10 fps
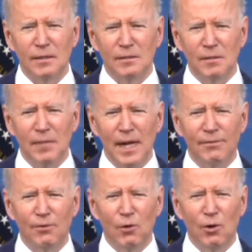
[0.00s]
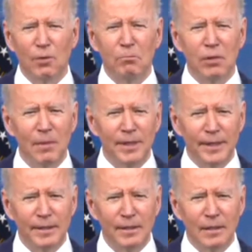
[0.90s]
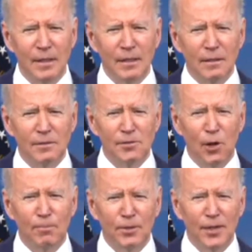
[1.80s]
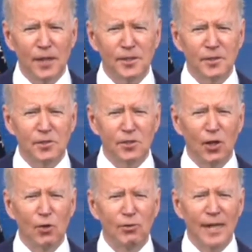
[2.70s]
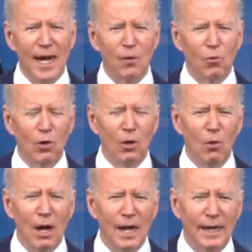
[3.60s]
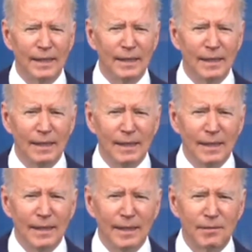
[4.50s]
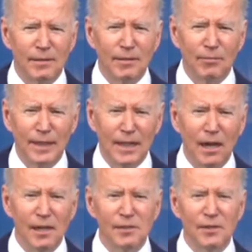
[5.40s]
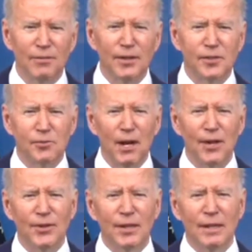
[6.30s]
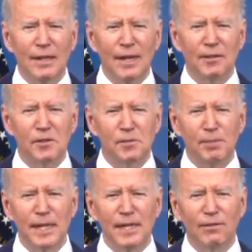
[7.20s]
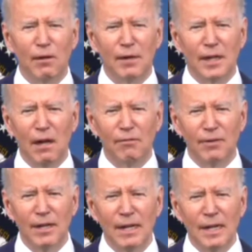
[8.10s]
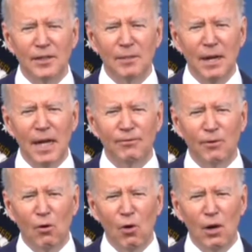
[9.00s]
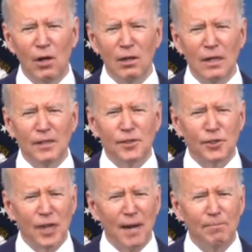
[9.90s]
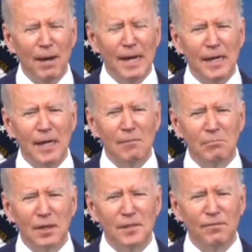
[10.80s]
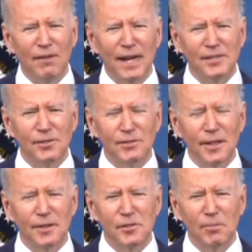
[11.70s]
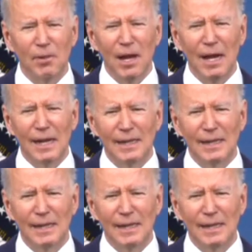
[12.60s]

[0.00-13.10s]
demand for oil plummeted, so production slowed down worldwide. Because of the strength and the speed of our recovery, demand for oil shot back up much faster than the supply.